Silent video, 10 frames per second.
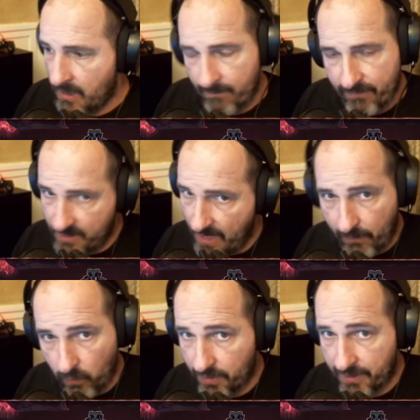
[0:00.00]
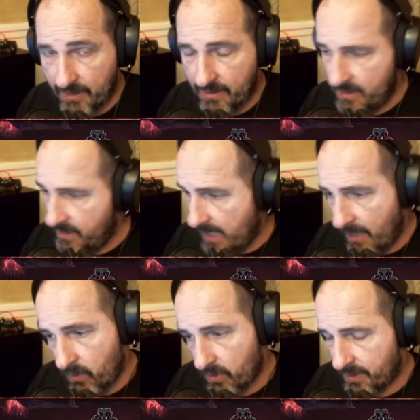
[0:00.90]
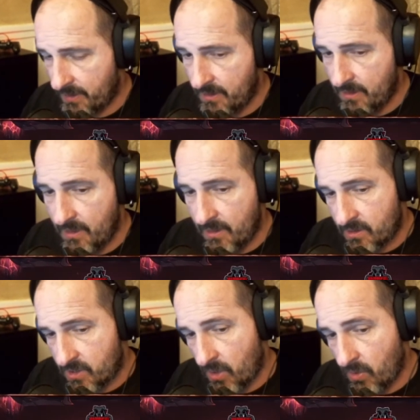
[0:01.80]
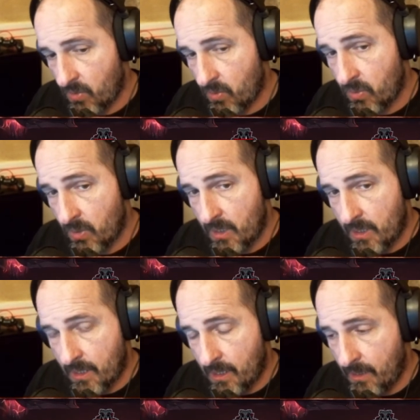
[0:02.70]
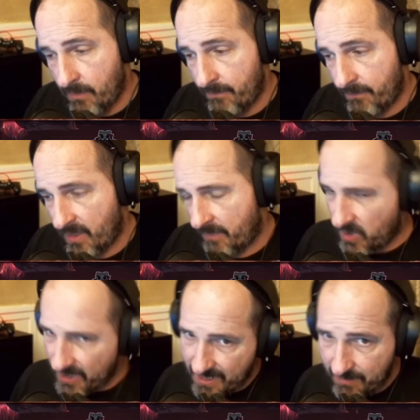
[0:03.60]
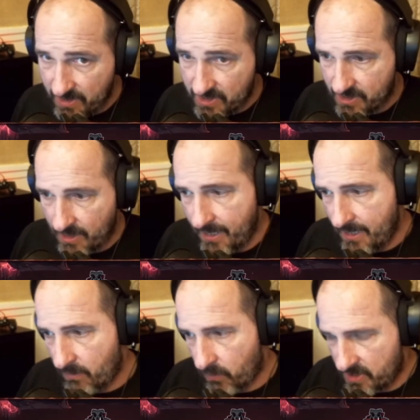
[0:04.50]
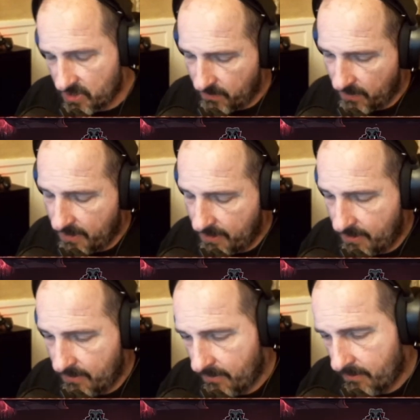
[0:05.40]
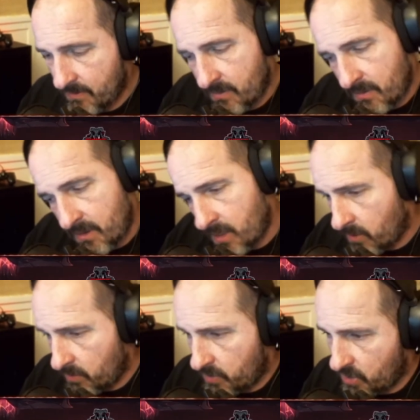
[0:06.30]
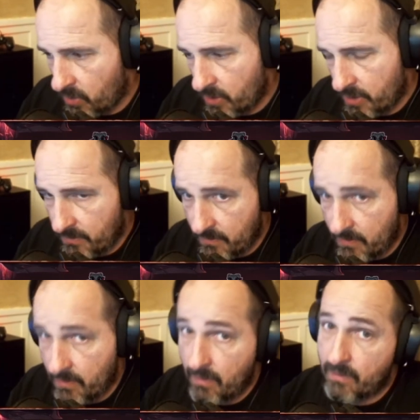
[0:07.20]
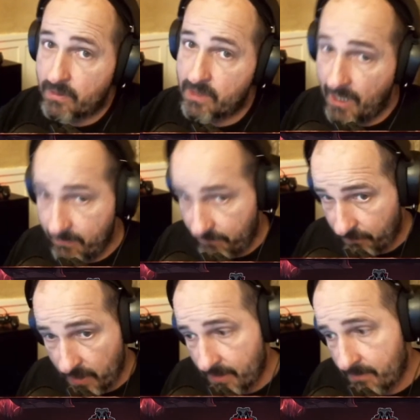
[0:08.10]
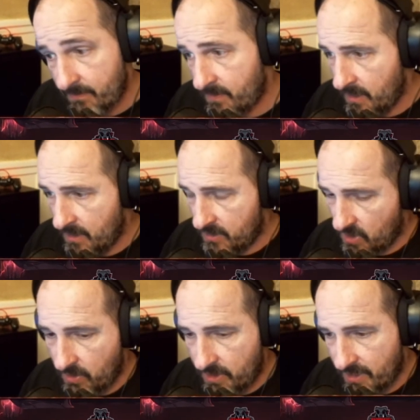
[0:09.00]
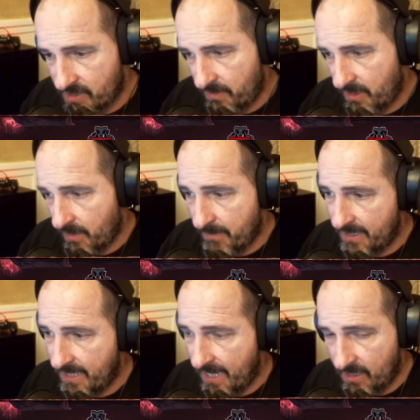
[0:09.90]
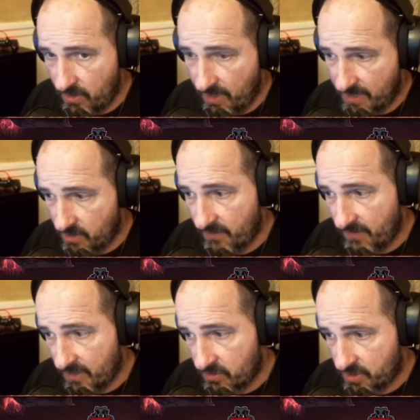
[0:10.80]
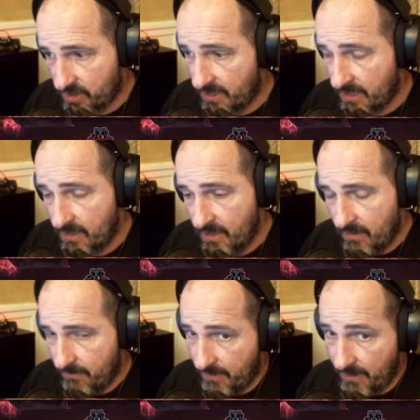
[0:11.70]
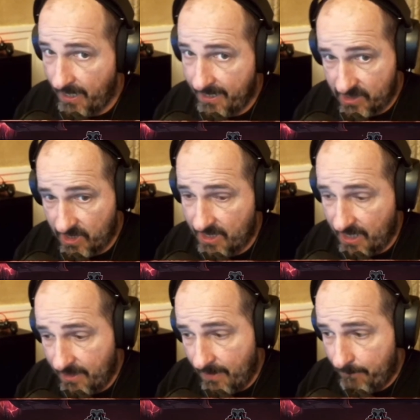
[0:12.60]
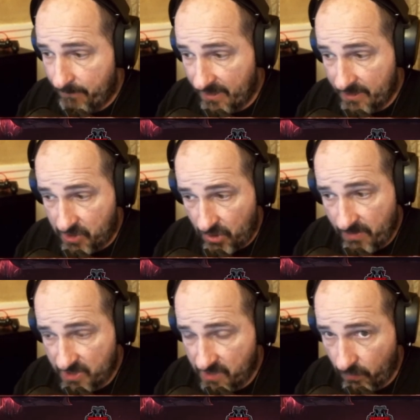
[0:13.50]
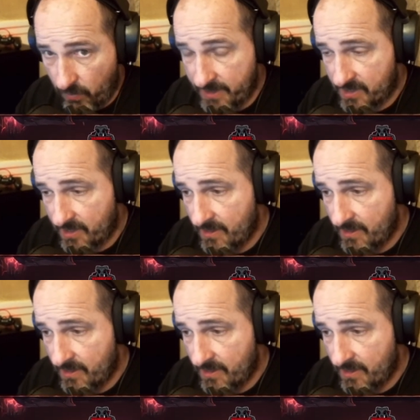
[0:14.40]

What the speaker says: Not worth it. Not worth it. So I'm trying to keep these in a reasonably, short time frame, so it doesn't become mundane and you guys aren't even interested in it. But I just think that it's too much of a risk